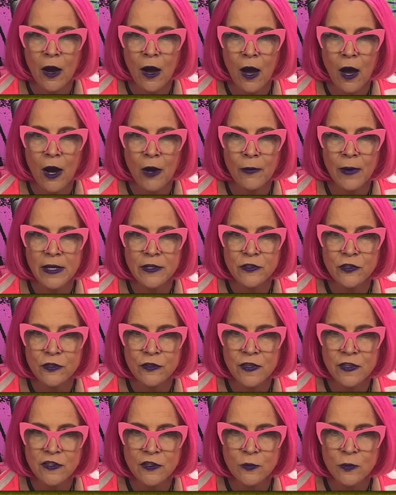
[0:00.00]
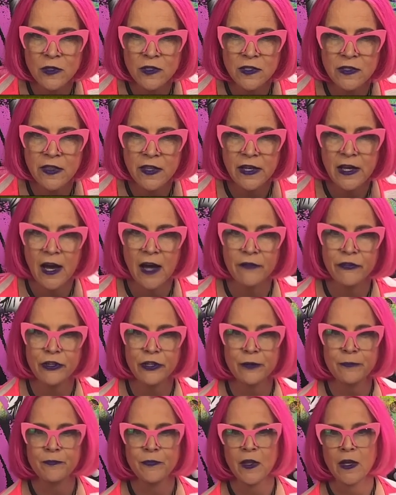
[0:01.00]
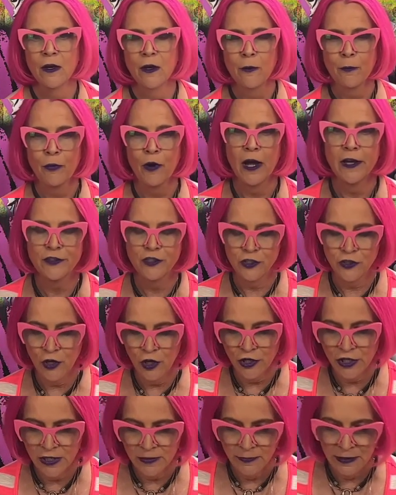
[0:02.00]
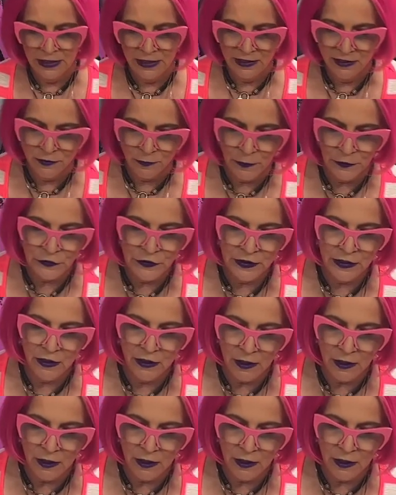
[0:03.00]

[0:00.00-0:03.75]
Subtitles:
All right, so this was the cover. Project Archimedes, building a